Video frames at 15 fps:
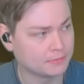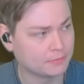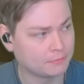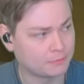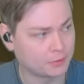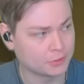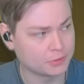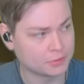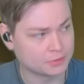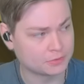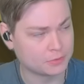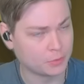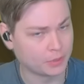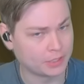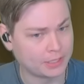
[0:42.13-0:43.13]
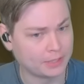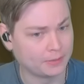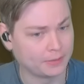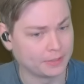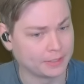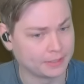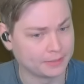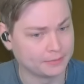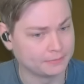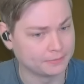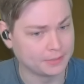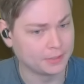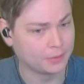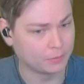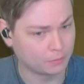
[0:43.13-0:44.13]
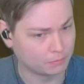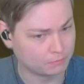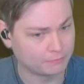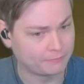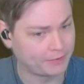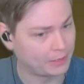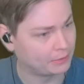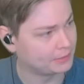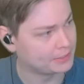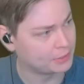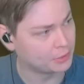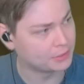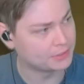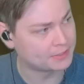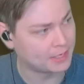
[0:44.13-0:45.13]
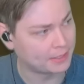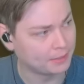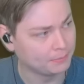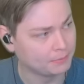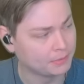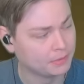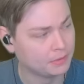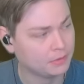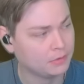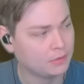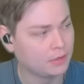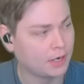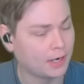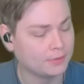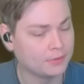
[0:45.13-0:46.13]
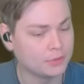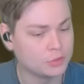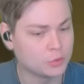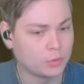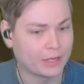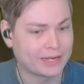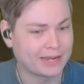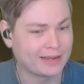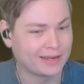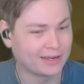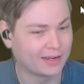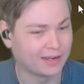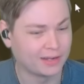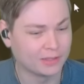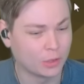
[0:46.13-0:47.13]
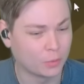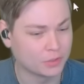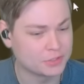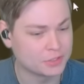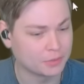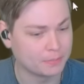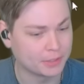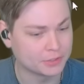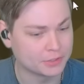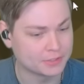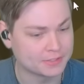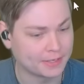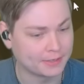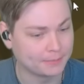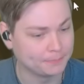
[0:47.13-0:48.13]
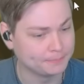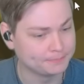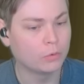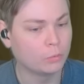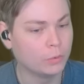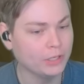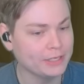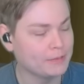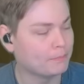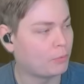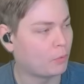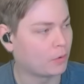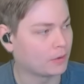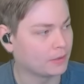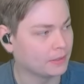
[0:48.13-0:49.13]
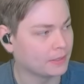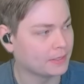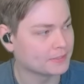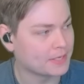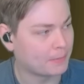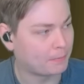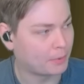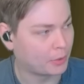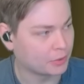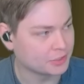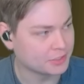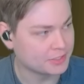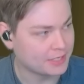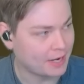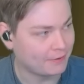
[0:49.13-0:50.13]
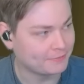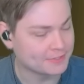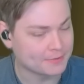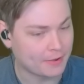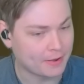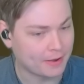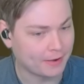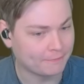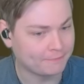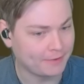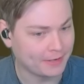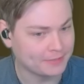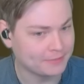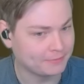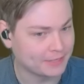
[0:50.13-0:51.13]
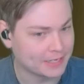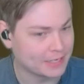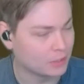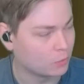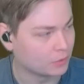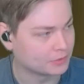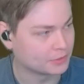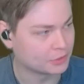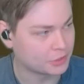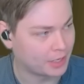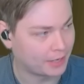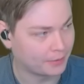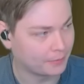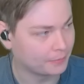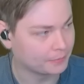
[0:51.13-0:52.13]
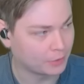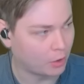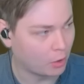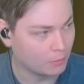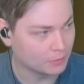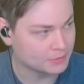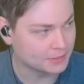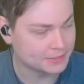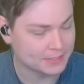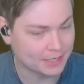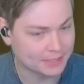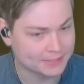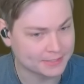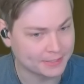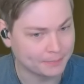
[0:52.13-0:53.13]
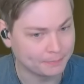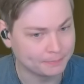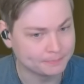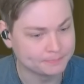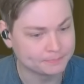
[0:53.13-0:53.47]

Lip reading: first do a kill in, you know, fairly good setup, and then do like a lower tier budget setup. Really important is that Purging Staff is effectively equal to Shadow. They're almost the exact same.